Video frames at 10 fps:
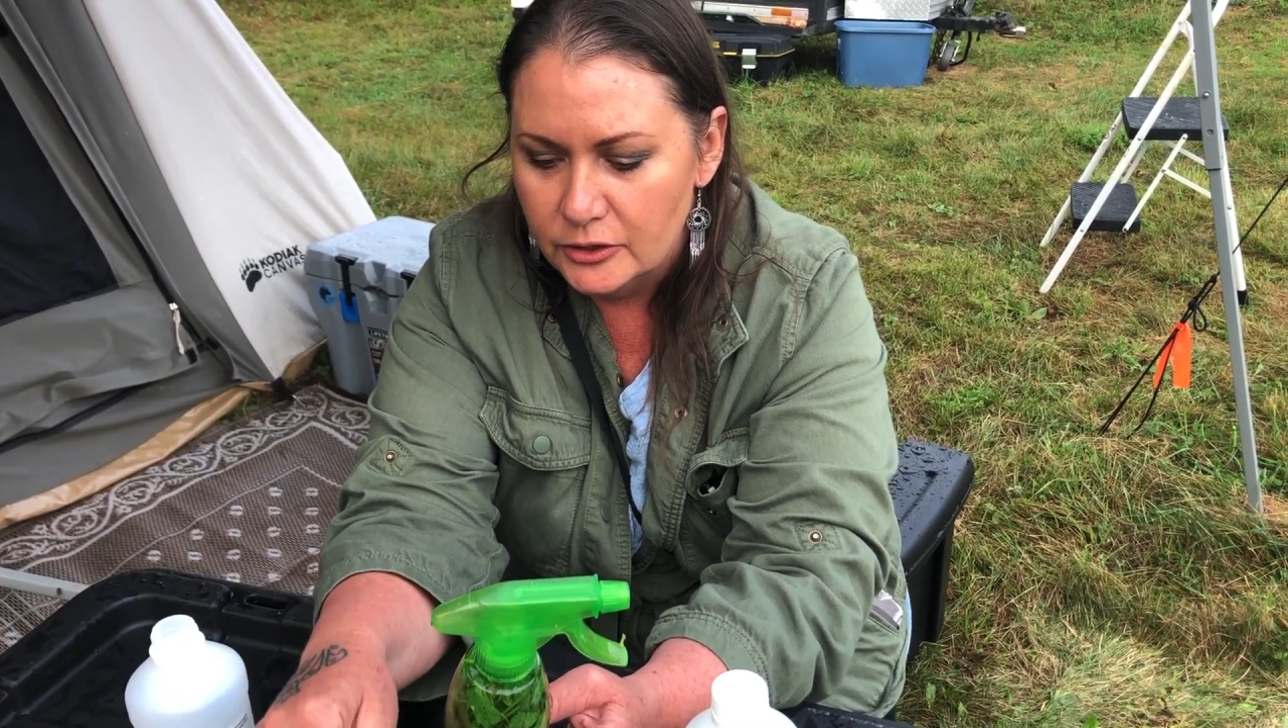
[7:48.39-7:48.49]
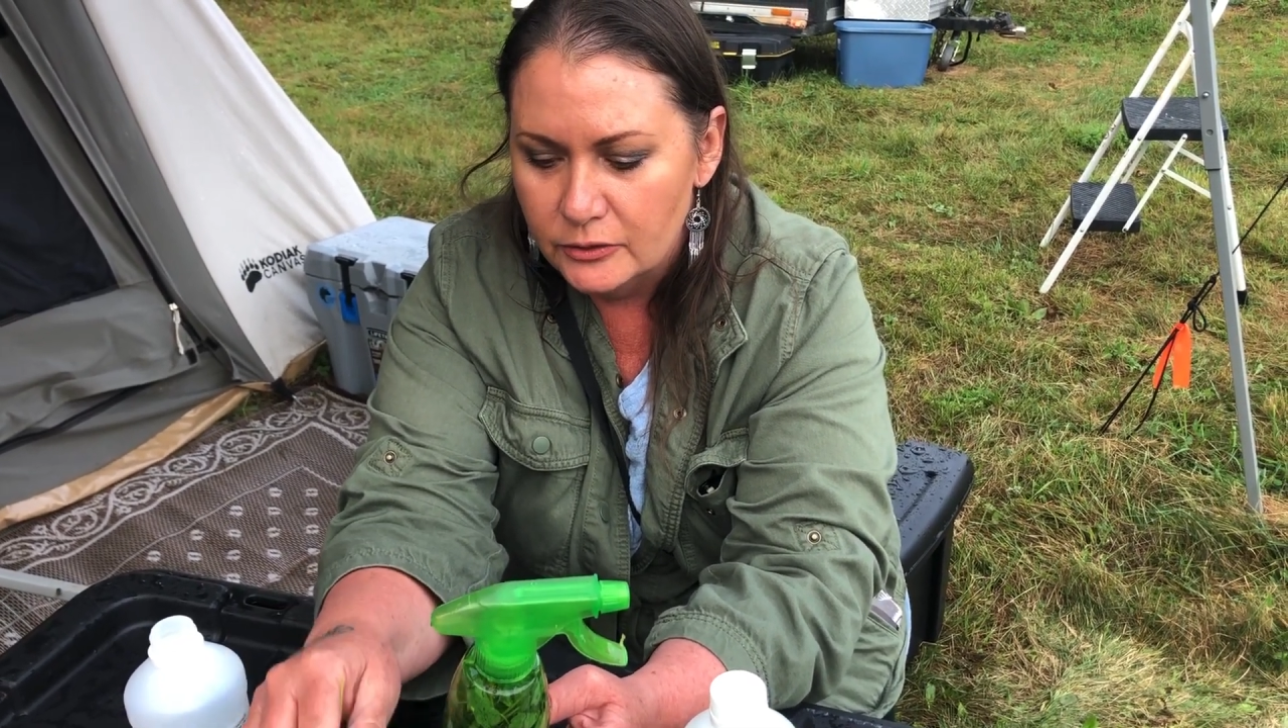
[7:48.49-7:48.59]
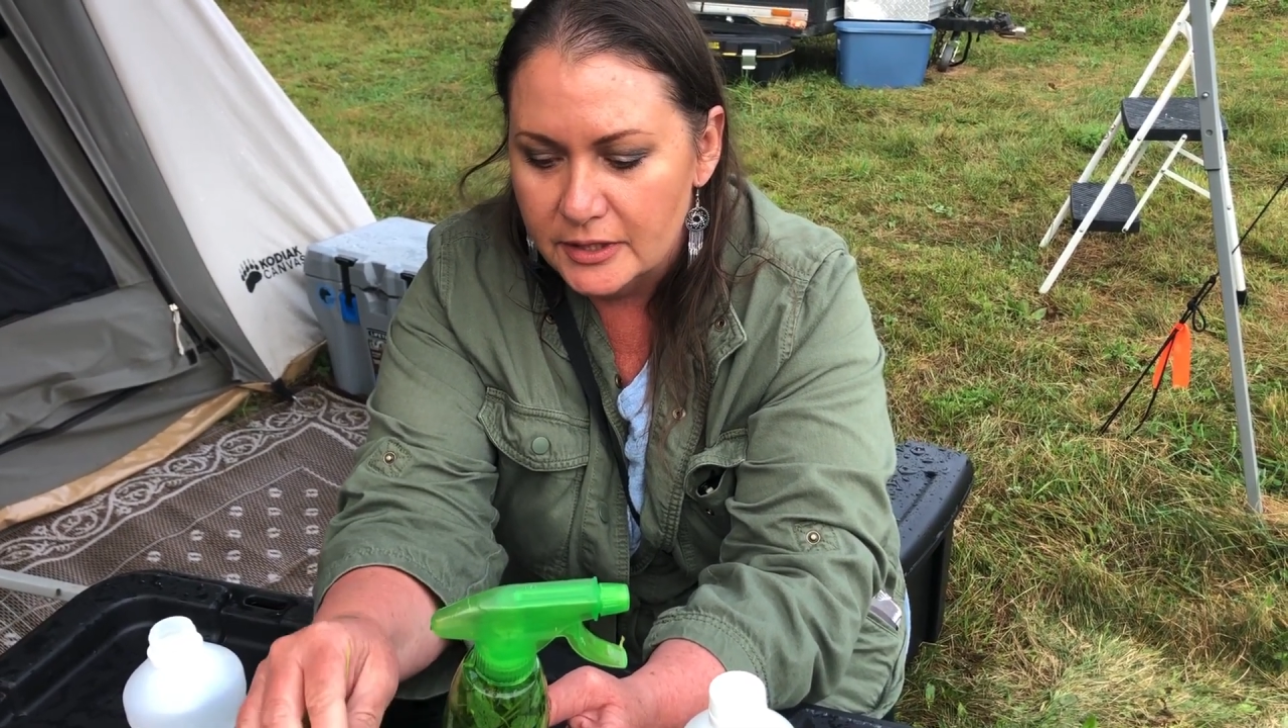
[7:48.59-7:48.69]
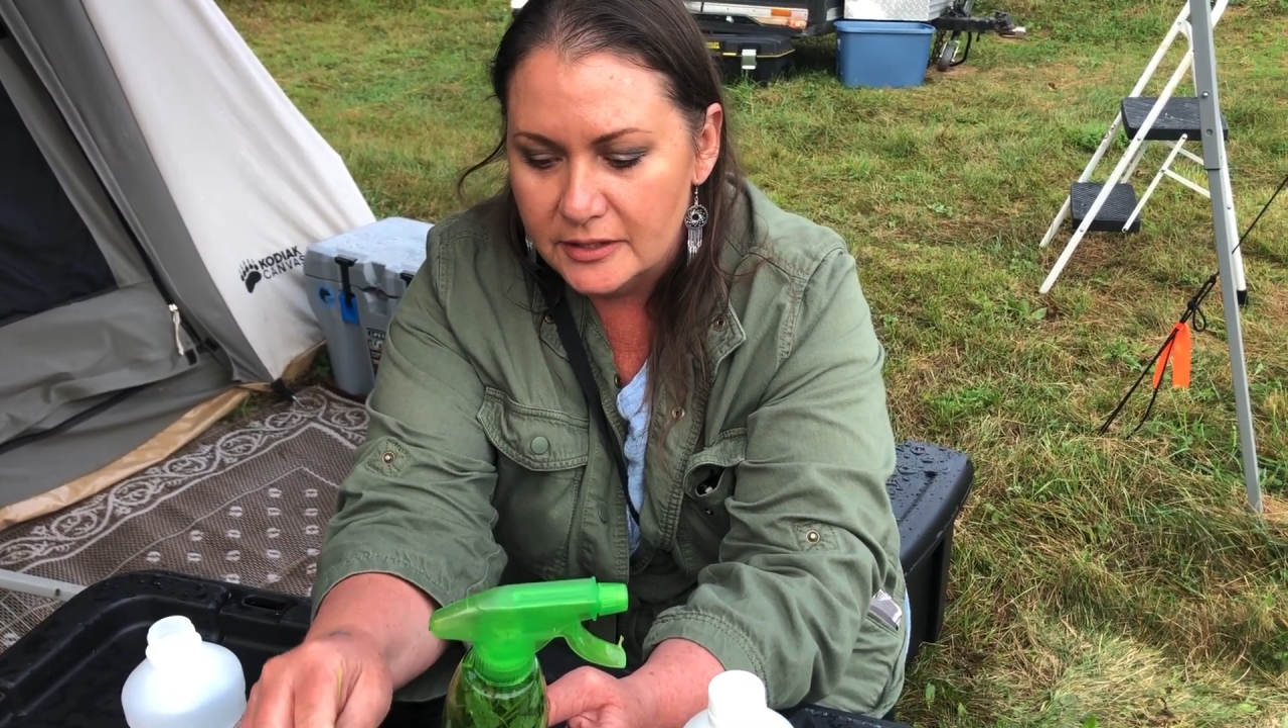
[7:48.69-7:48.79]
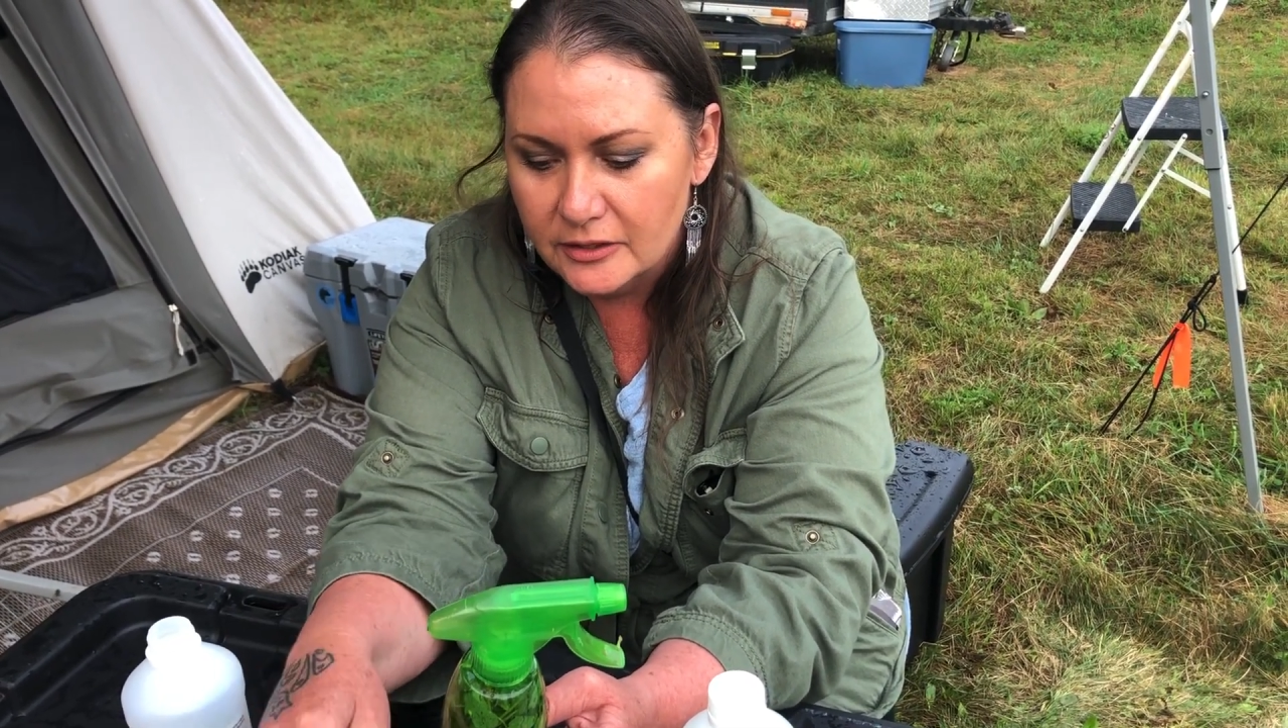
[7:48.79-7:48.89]

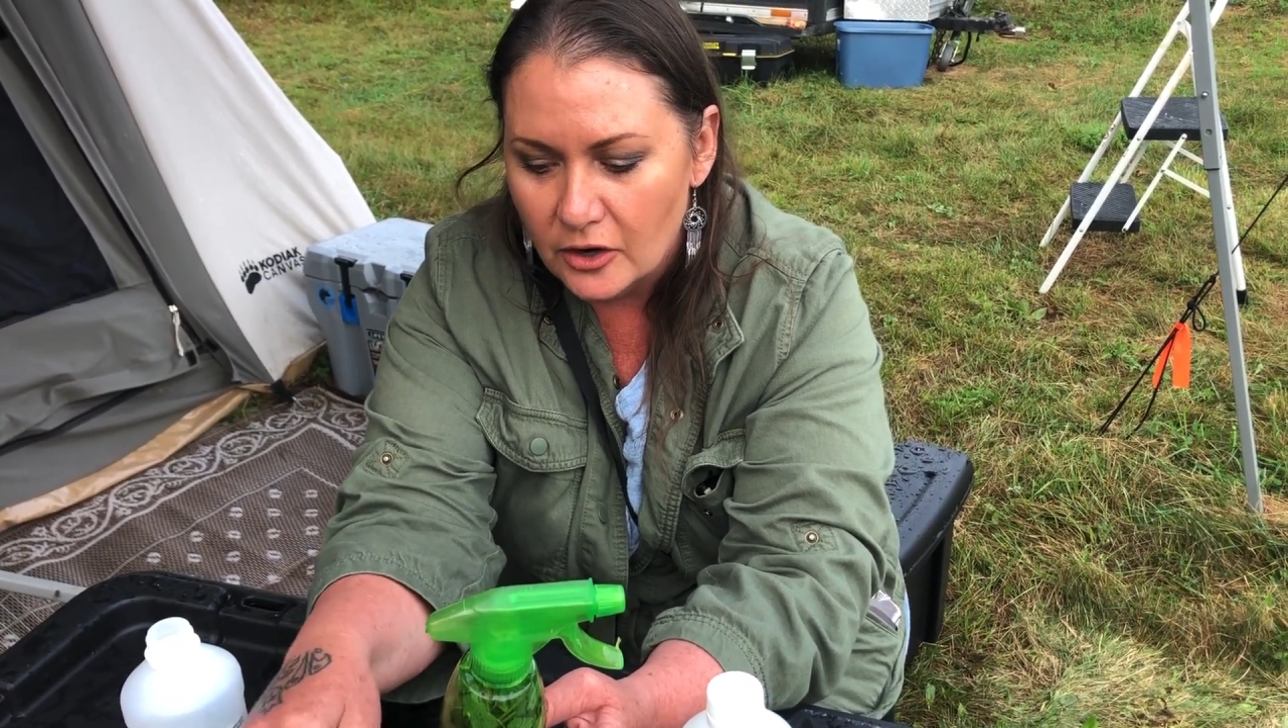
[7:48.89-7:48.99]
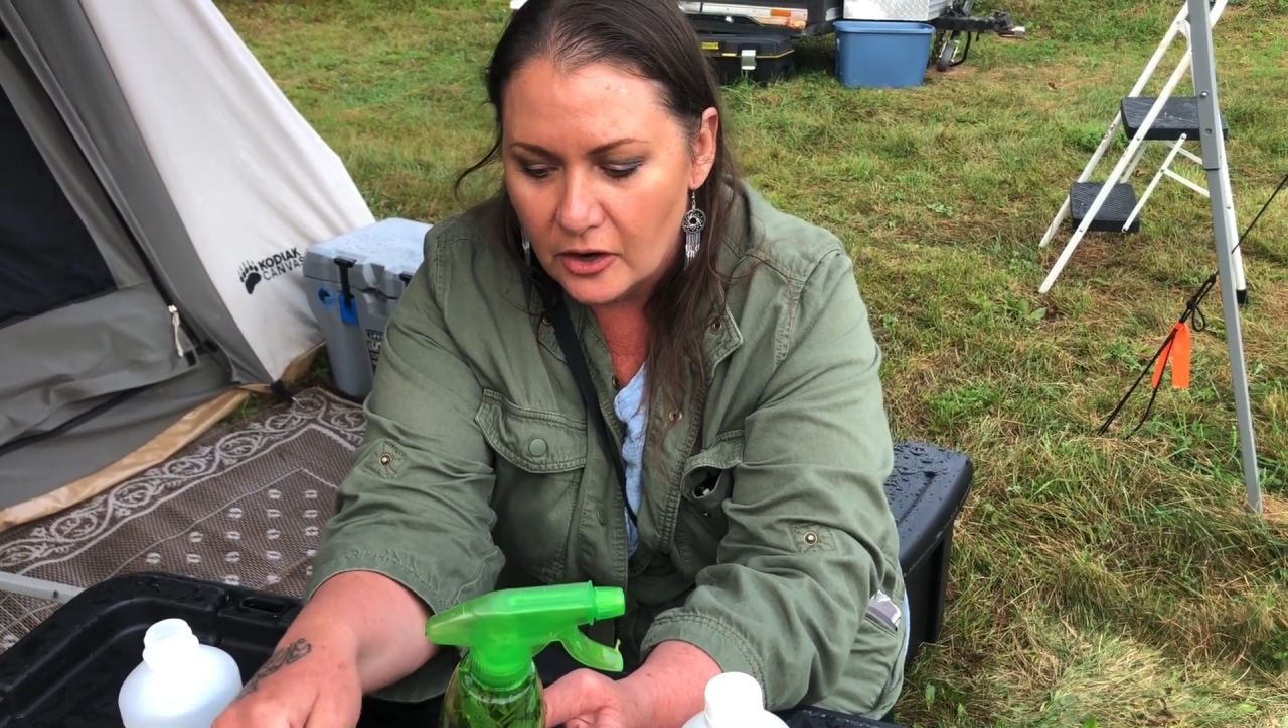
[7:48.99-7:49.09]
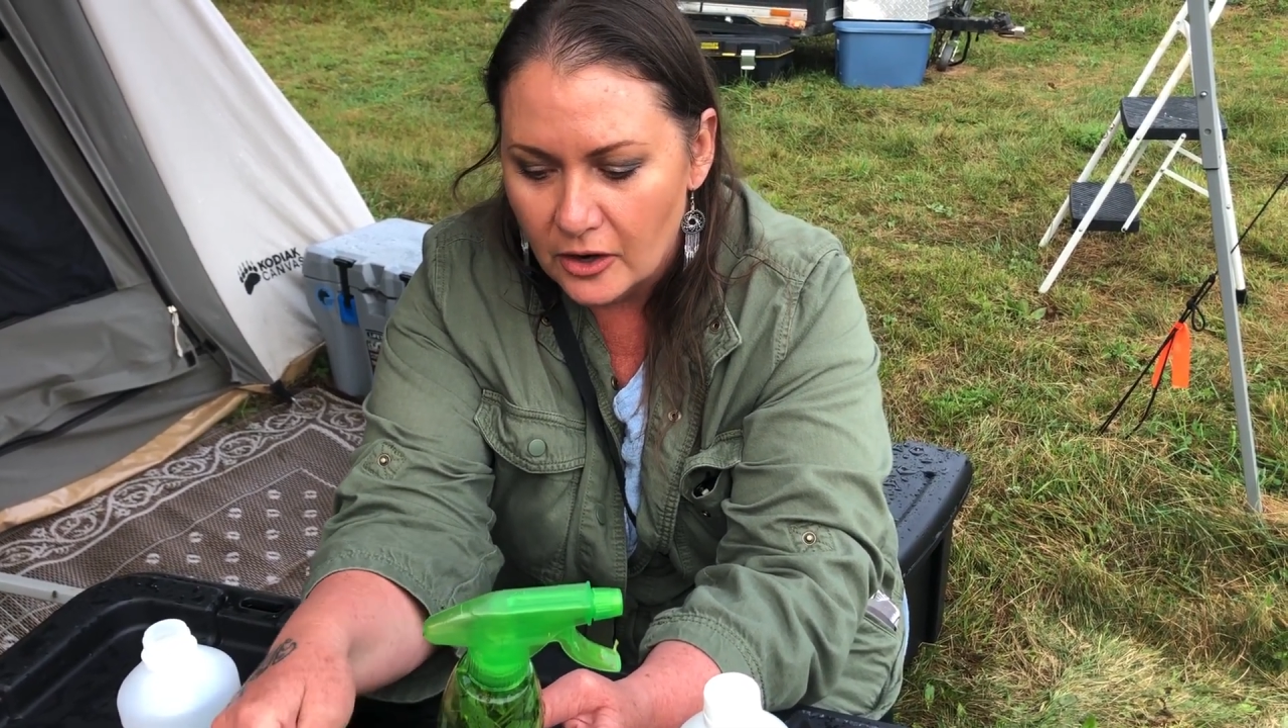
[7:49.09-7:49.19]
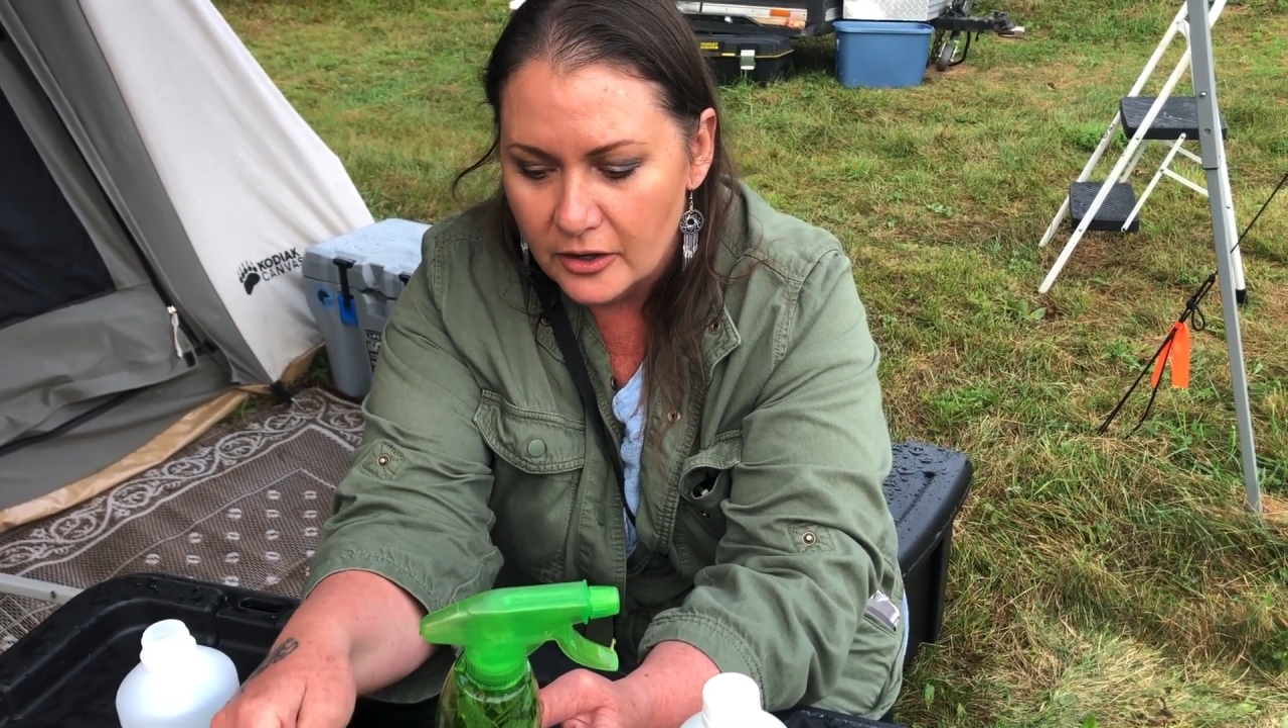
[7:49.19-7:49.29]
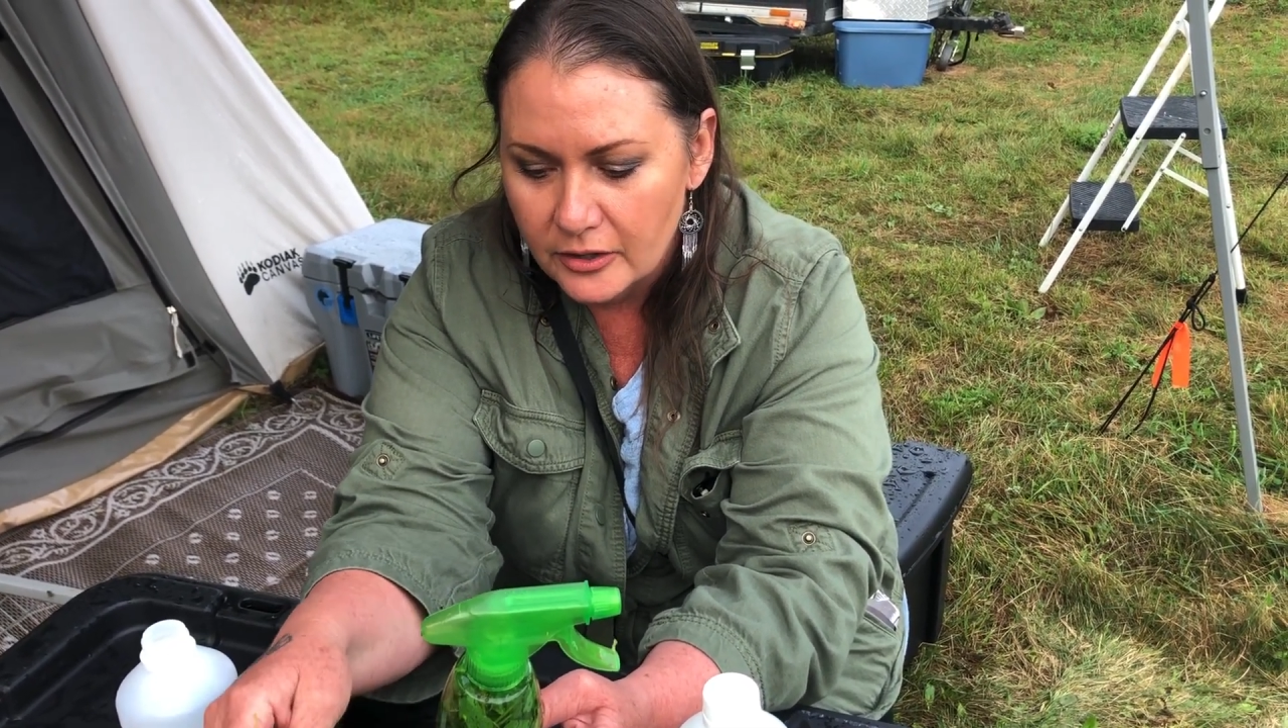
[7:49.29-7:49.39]

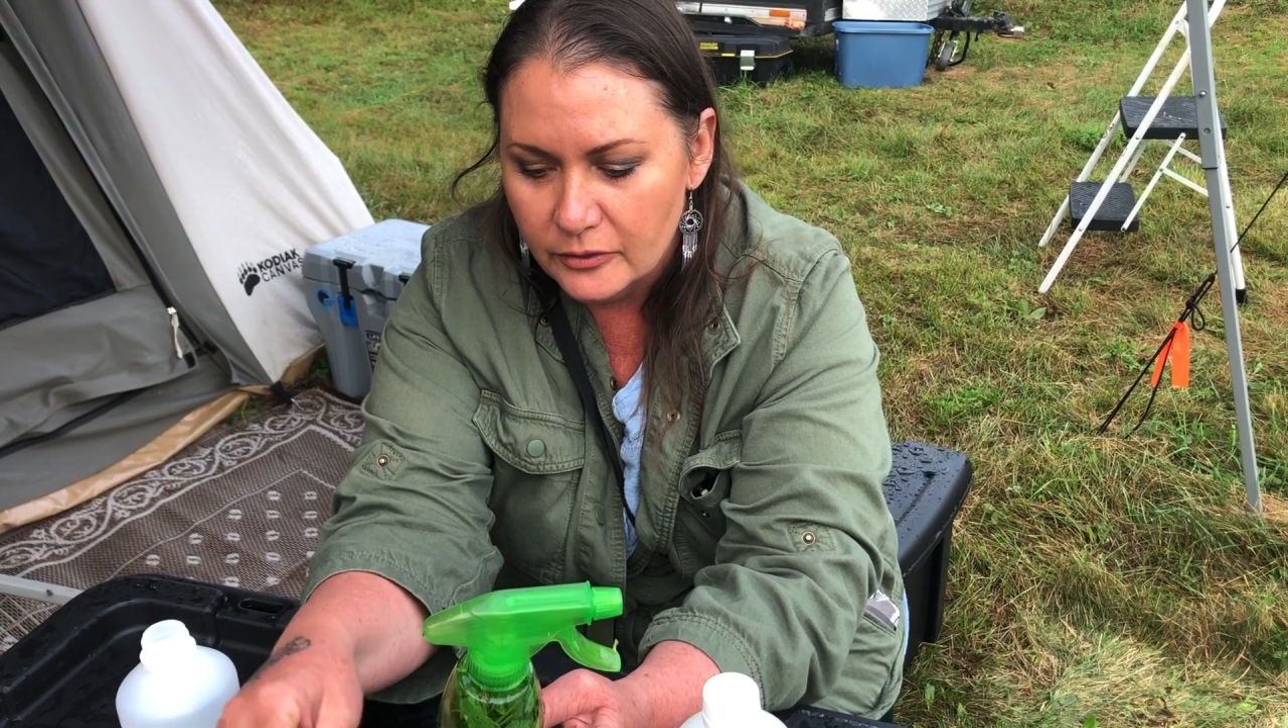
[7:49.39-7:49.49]
discard,